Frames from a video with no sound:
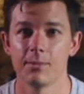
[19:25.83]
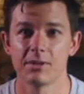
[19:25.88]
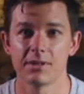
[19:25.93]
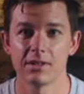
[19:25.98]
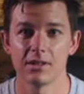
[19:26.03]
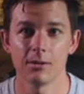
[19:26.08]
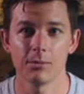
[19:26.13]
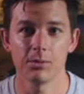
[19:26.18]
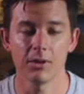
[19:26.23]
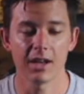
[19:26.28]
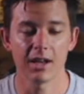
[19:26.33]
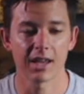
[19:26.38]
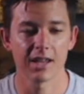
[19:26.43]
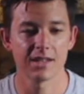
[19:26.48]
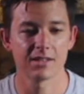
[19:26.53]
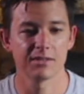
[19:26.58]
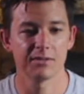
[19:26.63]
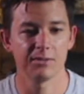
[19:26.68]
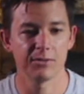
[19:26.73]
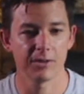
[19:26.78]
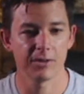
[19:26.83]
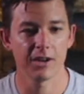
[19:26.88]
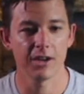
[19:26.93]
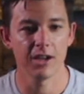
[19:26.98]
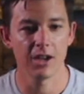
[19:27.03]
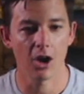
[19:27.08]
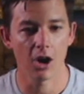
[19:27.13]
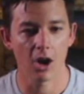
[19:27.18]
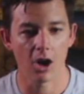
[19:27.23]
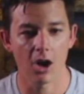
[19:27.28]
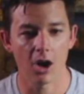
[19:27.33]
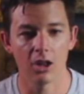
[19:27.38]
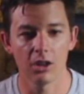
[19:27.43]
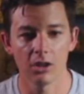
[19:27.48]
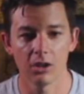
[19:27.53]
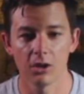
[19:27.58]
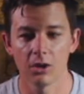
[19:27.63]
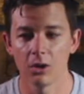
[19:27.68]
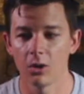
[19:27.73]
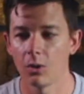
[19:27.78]
Cinder block has a very
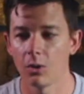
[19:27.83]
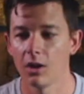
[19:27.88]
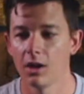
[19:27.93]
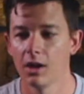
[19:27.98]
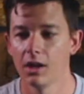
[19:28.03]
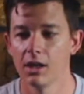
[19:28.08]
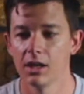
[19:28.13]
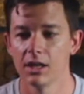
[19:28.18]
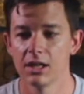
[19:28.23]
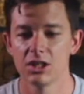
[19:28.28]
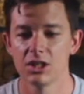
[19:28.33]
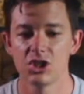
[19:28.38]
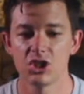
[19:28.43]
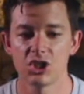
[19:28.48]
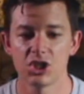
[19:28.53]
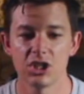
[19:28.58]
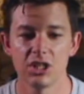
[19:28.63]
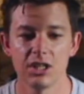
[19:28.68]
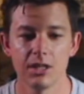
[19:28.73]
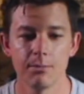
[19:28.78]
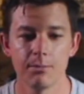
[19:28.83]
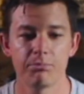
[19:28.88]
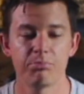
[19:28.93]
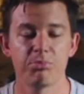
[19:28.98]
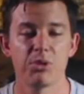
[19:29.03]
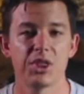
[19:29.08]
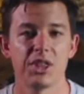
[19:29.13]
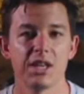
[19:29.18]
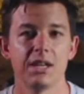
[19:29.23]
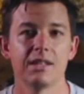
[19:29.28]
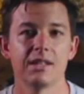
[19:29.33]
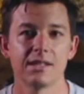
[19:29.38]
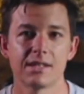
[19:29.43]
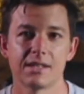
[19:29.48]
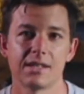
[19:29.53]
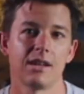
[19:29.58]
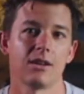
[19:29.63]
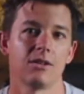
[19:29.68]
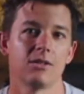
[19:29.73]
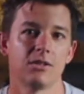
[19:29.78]
hollow, cheap, thin
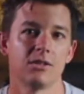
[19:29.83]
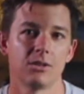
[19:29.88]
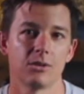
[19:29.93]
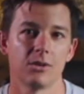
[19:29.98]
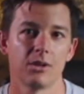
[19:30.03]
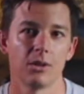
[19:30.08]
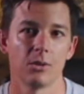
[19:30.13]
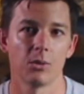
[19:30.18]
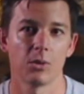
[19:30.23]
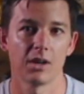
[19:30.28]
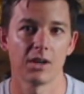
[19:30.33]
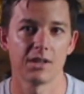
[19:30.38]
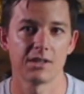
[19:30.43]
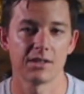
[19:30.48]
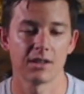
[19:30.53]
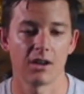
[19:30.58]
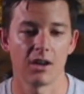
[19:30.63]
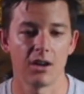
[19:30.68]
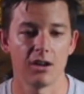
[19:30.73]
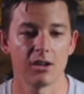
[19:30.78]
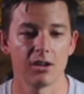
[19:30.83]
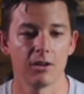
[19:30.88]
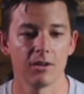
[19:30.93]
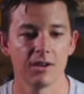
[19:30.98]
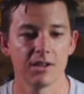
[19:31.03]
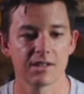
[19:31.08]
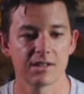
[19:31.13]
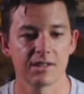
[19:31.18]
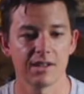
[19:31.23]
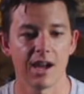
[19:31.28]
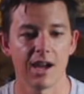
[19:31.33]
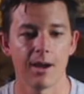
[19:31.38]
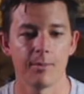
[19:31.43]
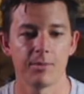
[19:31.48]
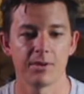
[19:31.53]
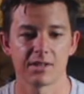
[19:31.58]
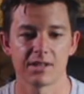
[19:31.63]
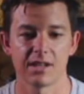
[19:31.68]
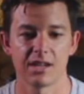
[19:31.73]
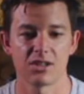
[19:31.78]
sound to it, whereas a concrete slab
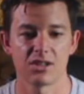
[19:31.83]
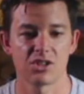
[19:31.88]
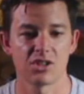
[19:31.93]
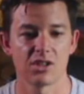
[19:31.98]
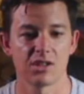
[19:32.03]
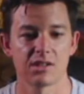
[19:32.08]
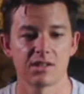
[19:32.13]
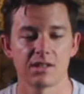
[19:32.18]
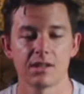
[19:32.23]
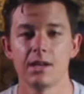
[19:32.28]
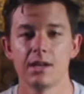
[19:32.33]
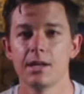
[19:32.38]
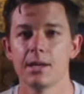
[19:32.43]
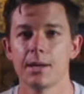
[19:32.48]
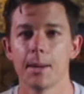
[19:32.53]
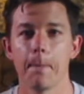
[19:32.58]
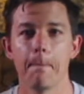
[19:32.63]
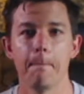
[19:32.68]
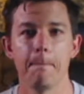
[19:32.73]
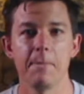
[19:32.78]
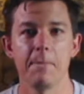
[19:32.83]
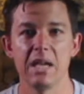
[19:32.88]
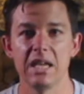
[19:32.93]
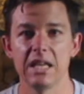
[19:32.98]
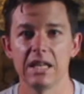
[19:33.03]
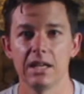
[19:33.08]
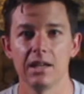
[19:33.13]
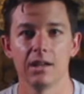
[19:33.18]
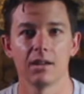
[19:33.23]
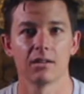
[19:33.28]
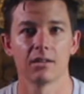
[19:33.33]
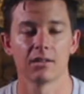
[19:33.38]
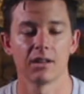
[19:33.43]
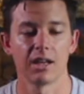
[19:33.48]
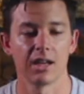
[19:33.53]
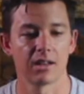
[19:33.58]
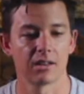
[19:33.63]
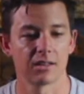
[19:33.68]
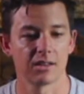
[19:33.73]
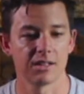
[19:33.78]
is like just meaty.
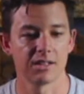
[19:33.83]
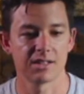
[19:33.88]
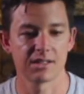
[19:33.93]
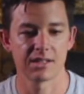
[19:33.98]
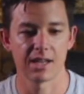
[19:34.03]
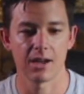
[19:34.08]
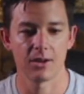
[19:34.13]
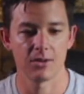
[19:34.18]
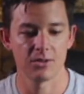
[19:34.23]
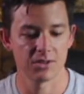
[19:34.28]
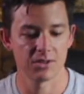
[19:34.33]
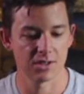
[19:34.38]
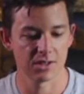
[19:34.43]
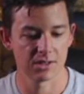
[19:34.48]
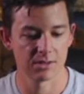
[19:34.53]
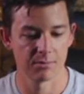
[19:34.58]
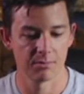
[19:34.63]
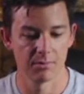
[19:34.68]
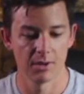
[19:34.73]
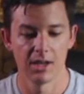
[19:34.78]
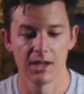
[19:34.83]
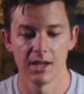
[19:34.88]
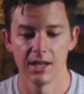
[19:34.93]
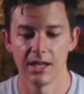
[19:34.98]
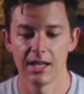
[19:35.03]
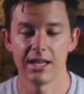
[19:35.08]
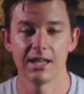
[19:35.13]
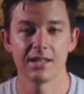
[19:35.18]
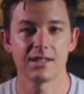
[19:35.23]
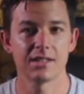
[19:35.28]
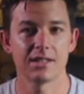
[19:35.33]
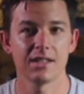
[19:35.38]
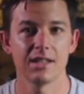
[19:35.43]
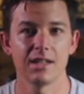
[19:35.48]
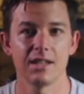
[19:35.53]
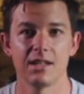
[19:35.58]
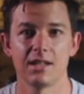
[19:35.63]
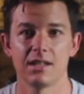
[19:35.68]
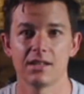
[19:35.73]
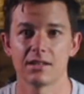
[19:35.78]
Like the sound just hits it
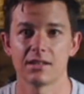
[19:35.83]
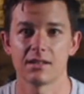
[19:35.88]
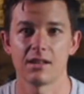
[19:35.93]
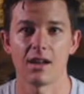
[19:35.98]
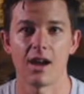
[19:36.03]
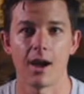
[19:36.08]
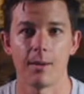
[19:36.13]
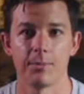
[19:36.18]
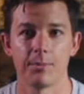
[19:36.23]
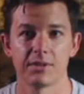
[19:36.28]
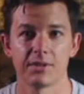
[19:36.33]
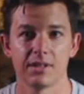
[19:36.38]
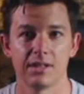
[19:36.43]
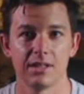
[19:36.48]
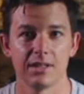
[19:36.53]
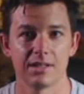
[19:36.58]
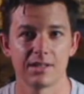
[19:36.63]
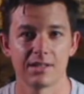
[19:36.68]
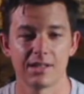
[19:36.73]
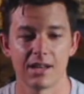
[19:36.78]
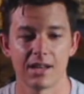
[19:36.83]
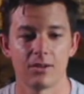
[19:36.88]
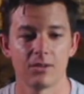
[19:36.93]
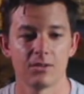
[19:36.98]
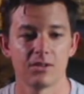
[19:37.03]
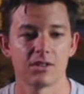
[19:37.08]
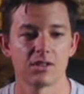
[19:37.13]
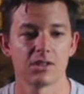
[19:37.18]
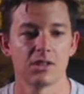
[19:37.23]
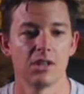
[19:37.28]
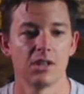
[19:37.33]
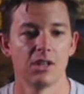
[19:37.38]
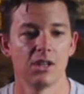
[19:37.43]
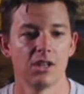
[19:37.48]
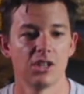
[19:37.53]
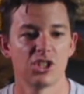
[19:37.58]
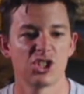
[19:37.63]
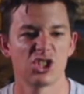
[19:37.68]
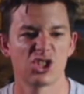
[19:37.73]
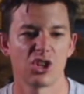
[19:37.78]
and it stops and it sounds
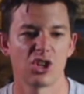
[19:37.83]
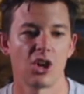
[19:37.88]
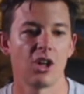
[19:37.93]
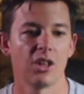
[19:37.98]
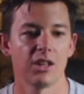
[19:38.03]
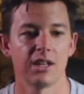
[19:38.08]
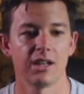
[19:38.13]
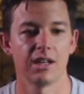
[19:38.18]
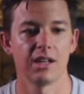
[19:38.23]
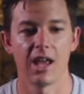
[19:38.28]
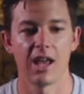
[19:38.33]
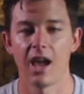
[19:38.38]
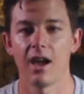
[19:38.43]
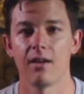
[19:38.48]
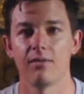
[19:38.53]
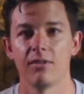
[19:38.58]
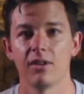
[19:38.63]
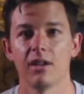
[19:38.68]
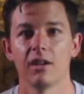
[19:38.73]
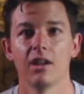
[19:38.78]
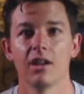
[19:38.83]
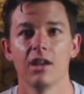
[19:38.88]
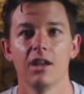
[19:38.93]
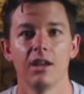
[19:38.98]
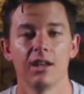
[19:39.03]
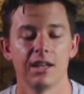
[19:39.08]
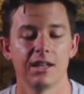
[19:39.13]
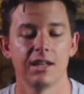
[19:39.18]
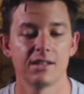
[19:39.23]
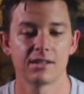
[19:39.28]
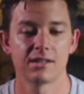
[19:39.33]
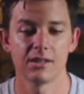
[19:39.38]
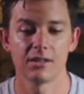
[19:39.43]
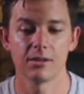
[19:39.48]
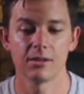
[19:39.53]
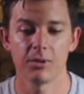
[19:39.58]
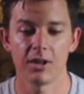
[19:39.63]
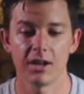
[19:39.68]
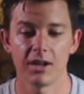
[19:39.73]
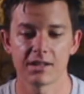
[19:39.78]
solid and heavy. And cinder
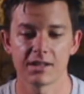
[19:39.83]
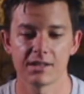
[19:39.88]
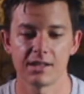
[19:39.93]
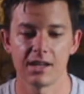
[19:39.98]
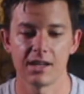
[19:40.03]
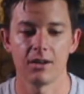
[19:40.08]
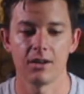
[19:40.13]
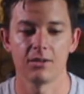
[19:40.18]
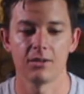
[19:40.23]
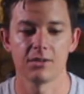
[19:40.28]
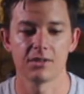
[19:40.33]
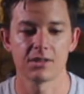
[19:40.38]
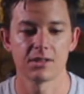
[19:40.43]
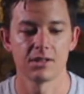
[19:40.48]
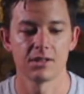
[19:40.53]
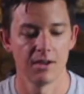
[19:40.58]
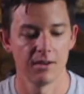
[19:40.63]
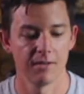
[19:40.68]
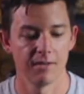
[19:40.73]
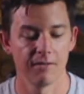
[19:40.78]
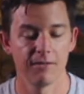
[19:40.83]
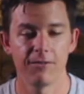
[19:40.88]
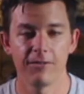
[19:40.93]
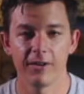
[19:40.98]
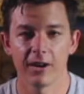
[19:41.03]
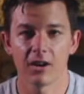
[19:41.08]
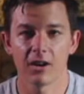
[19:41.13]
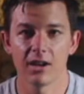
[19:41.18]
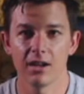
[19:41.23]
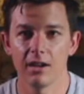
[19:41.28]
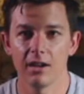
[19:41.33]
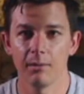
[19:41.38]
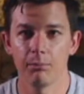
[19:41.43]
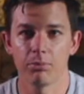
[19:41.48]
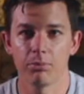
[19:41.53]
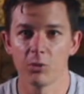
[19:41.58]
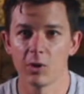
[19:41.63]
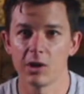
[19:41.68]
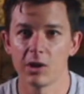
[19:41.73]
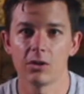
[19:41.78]
block sounds very
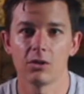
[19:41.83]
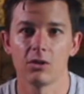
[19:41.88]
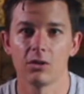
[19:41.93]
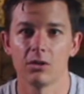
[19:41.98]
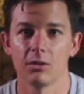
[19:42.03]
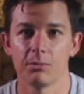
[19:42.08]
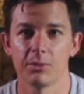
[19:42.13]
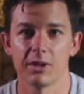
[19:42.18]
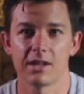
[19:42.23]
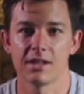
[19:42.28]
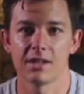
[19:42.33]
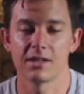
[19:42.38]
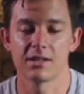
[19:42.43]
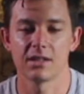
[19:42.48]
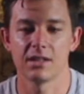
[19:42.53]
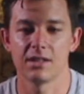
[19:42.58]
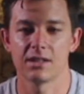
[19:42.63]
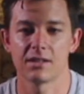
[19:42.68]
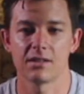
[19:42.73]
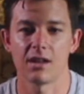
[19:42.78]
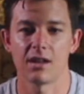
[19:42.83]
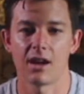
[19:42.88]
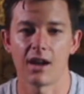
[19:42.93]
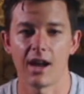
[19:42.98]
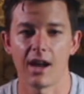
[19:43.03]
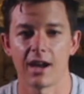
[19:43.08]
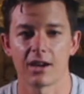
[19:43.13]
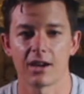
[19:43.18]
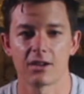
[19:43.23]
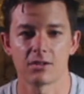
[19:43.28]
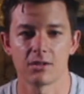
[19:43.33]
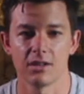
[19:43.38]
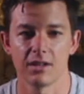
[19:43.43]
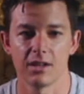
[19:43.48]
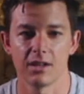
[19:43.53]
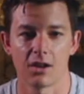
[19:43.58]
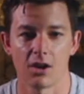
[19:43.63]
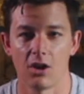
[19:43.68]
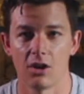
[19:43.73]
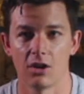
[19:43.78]
brittle because it's not actually
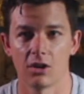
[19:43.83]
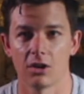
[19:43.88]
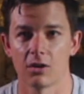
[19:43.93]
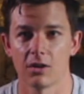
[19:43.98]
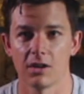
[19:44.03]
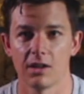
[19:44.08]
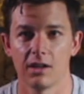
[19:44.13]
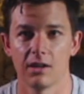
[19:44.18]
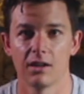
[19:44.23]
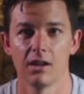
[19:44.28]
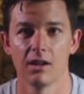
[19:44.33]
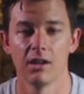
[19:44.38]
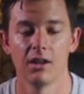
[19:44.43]
concrete.